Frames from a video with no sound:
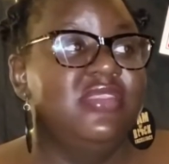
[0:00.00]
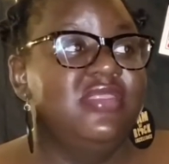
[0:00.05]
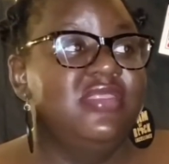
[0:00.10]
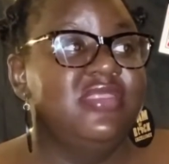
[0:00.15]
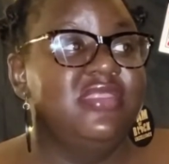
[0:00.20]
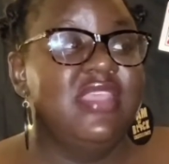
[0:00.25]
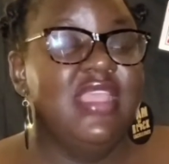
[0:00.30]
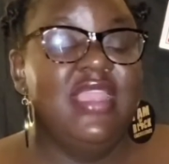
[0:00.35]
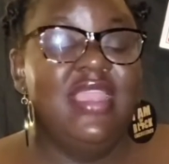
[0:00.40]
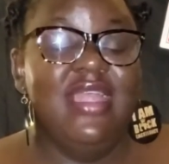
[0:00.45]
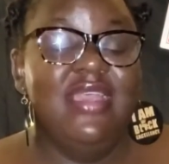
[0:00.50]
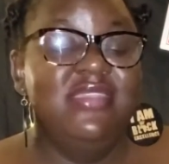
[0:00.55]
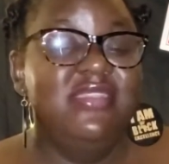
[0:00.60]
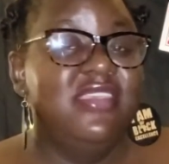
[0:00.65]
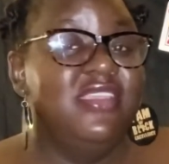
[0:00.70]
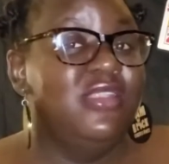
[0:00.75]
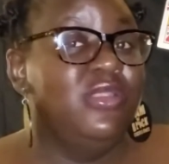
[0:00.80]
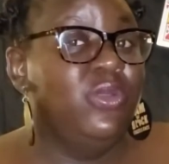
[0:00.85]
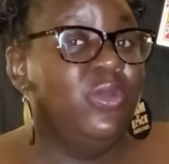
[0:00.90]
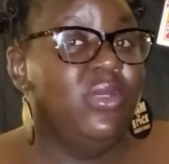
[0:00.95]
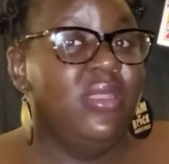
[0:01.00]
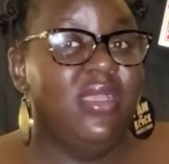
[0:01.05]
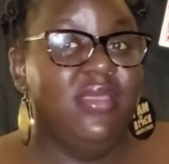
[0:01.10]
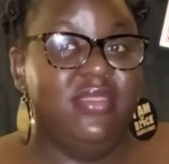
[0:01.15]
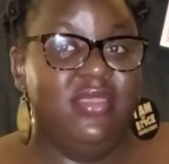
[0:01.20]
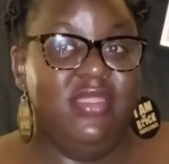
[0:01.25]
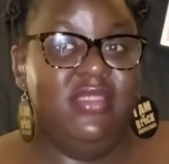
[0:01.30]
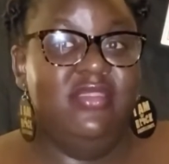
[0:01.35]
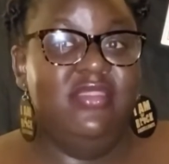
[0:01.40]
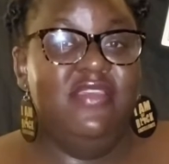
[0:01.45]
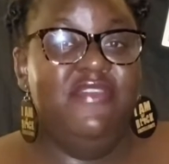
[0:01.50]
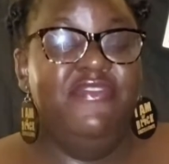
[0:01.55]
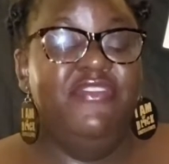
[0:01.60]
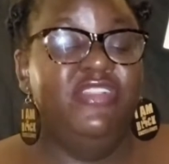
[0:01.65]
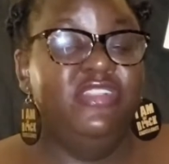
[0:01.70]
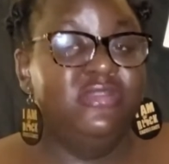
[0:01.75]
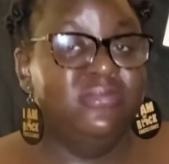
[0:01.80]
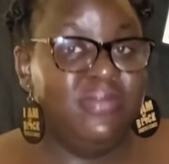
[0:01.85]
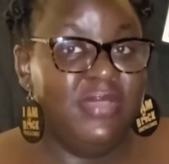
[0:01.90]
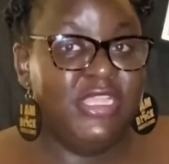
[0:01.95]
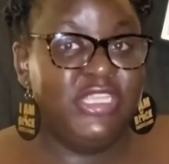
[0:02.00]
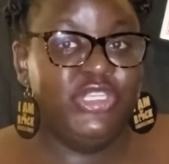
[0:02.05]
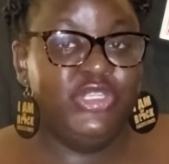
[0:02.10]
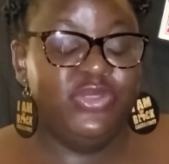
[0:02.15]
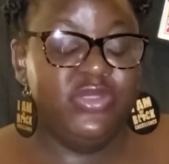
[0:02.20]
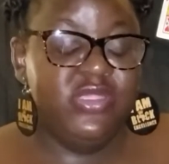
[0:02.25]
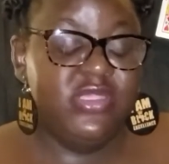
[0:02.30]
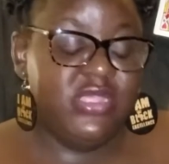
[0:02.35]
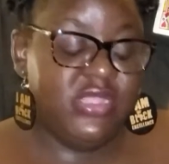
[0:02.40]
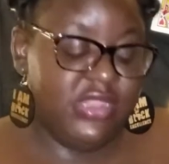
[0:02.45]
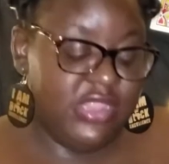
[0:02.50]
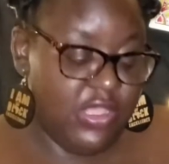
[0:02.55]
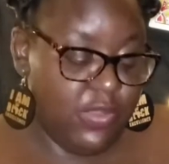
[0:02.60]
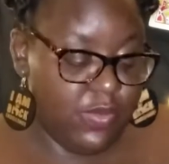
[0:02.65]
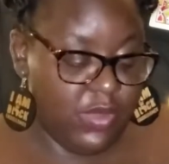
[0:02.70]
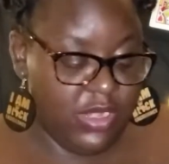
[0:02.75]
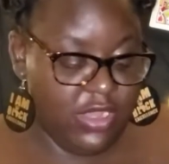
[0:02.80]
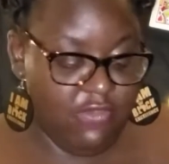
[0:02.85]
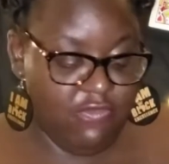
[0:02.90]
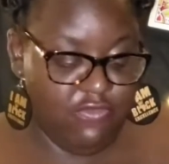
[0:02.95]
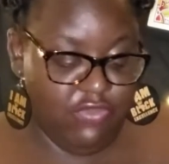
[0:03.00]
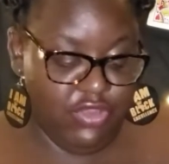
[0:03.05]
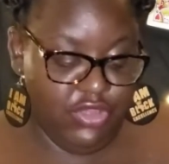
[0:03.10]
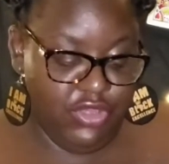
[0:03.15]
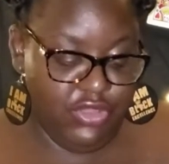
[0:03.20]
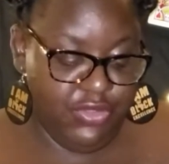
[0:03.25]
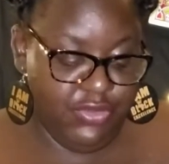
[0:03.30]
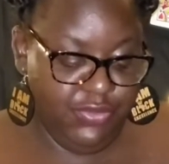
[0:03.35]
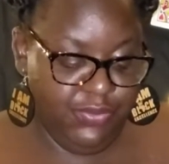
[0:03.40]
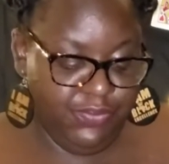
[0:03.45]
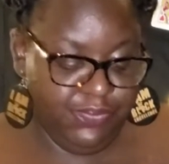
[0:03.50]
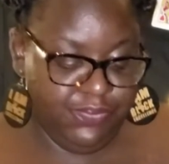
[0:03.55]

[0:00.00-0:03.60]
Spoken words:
They lasted longer than the field marshals and they were never new.